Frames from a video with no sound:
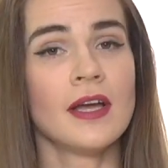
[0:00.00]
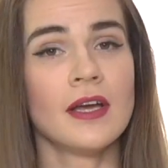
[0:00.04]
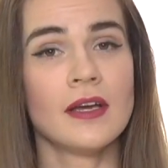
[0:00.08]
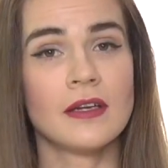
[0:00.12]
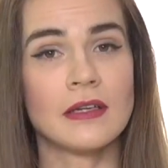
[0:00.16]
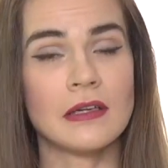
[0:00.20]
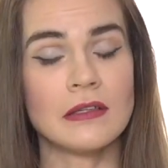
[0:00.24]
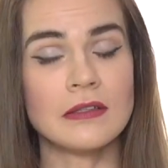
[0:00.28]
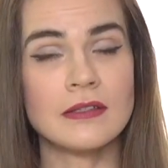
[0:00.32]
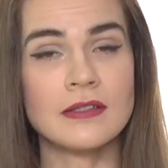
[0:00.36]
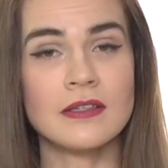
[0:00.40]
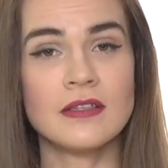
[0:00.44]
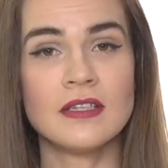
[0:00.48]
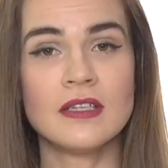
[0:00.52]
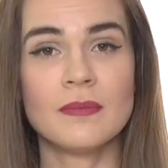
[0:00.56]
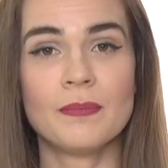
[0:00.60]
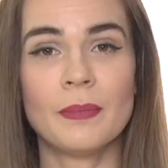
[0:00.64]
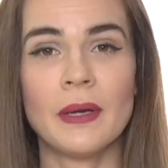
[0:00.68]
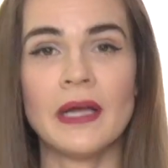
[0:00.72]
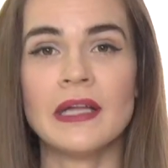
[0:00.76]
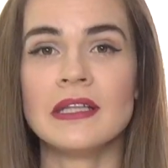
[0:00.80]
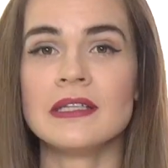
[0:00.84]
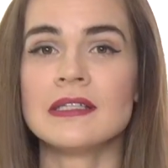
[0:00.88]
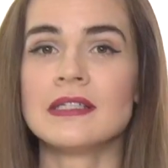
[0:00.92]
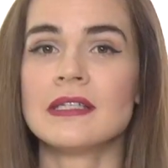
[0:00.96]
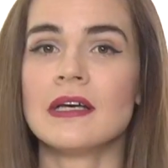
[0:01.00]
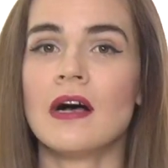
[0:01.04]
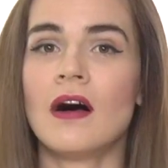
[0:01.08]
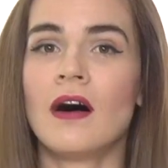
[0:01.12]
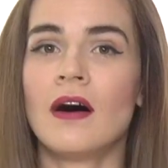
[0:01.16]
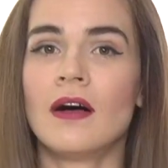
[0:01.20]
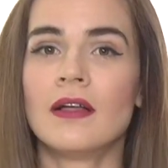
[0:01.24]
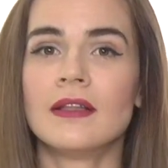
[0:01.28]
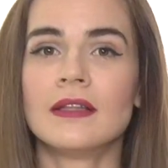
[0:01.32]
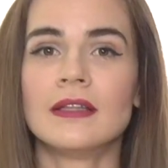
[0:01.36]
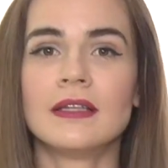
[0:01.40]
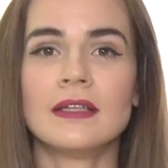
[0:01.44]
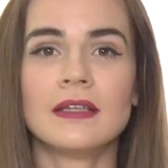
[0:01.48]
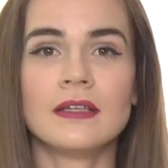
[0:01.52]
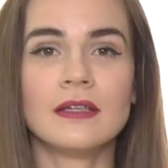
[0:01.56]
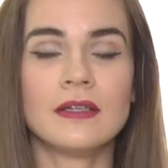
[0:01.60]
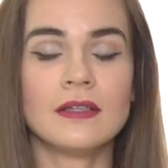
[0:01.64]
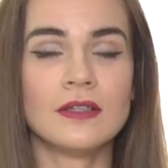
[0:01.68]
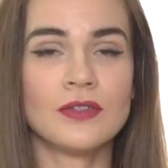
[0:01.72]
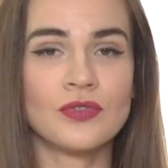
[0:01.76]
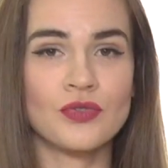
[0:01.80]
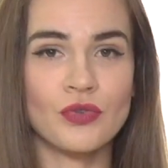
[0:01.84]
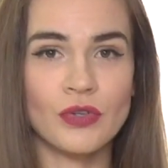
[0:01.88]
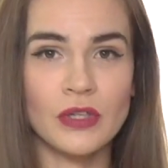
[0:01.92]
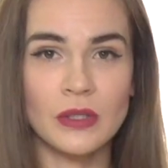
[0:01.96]
It also depends on
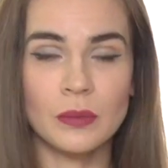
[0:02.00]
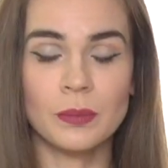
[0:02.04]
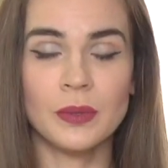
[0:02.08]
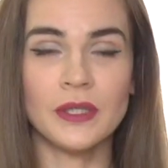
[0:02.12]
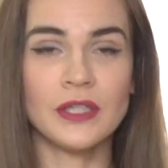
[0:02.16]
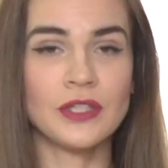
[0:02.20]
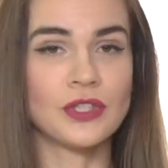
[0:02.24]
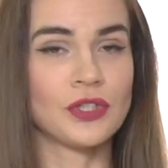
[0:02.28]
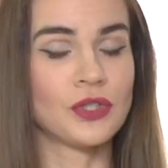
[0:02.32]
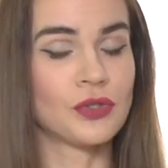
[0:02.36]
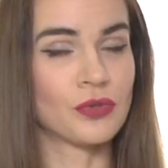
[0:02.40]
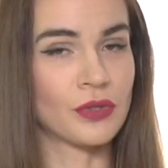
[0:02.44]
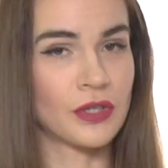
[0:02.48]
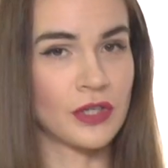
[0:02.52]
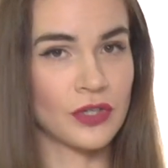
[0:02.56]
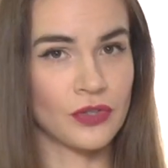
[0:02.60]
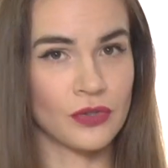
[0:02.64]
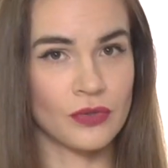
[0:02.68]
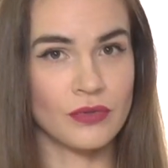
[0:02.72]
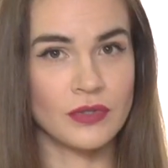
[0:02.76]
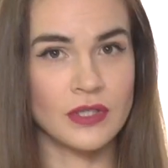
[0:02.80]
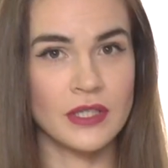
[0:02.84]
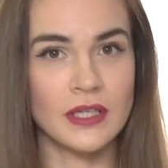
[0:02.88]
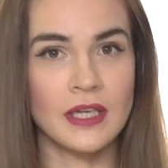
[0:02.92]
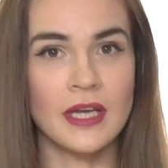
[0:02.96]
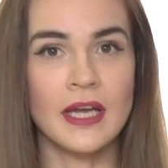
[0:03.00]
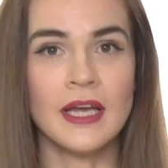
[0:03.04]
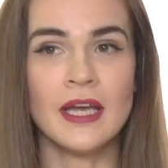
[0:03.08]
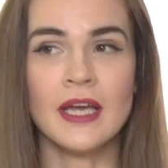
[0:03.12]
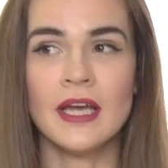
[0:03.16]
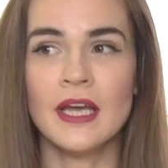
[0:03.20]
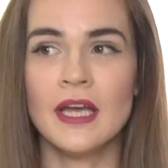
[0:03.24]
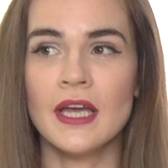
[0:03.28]
the drill bit you are using.